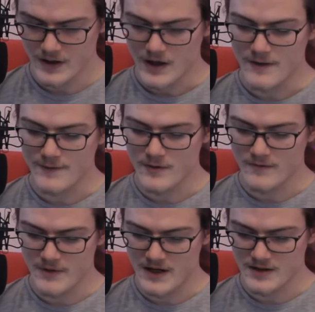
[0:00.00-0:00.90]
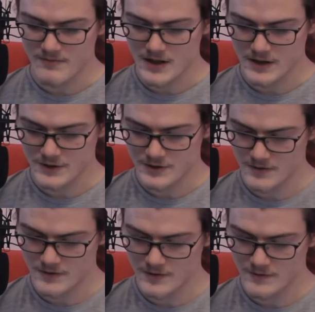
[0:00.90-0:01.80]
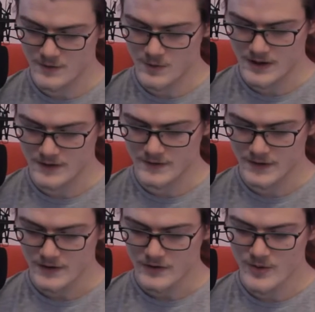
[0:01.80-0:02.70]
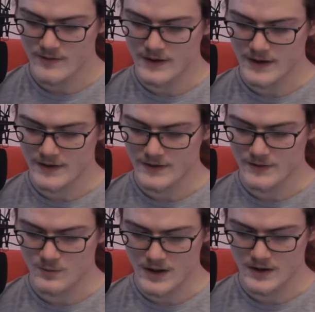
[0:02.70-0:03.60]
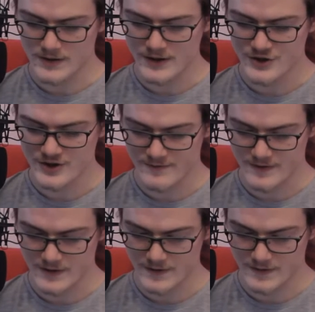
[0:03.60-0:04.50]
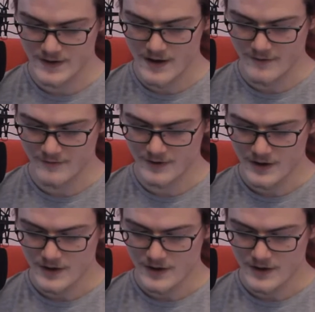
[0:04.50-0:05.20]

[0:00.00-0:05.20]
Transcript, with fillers: If you have been among the children of the world, you have learned worldly shiftiness enough.